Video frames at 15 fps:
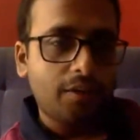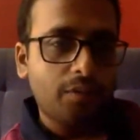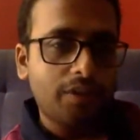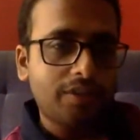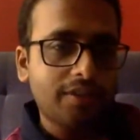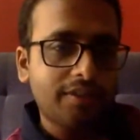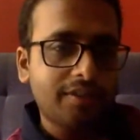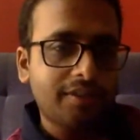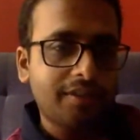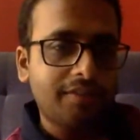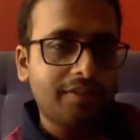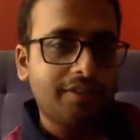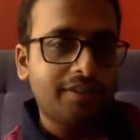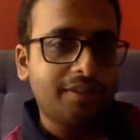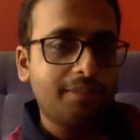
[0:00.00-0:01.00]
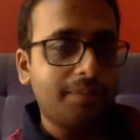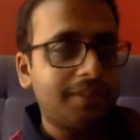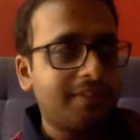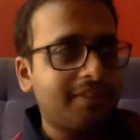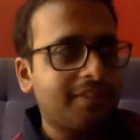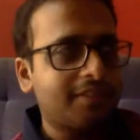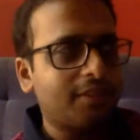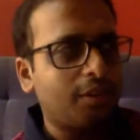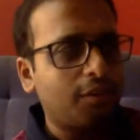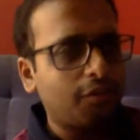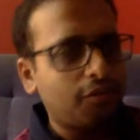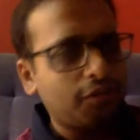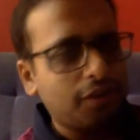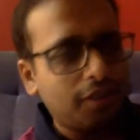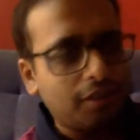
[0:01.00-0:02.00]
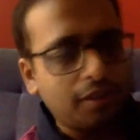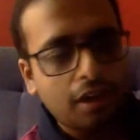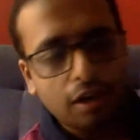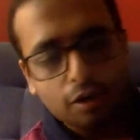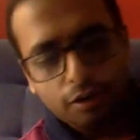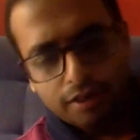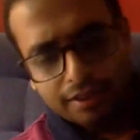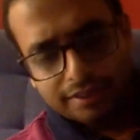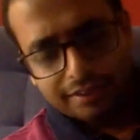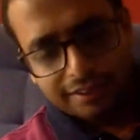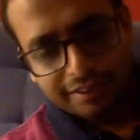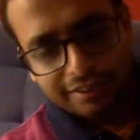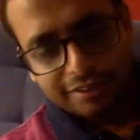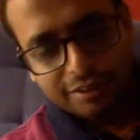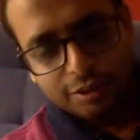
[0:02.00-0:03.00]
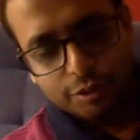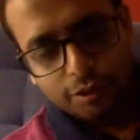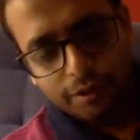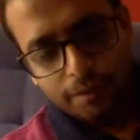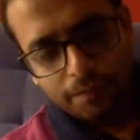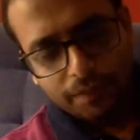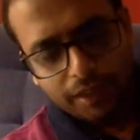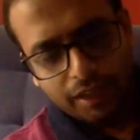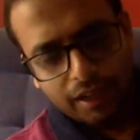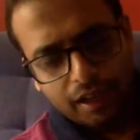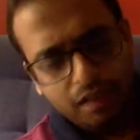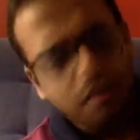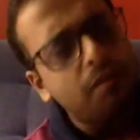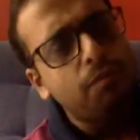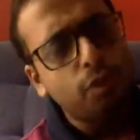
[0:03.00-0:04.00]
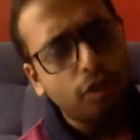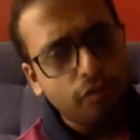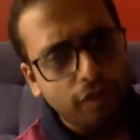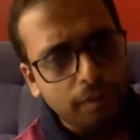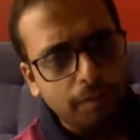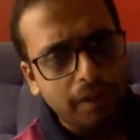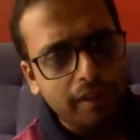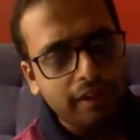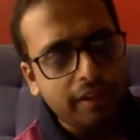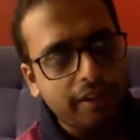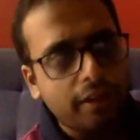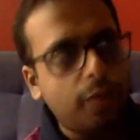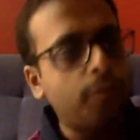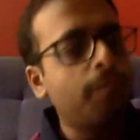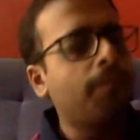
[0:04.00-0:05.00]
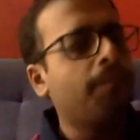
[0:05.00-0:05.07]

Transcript: which is the basis of how he has lived the story, and beautifully penned it down.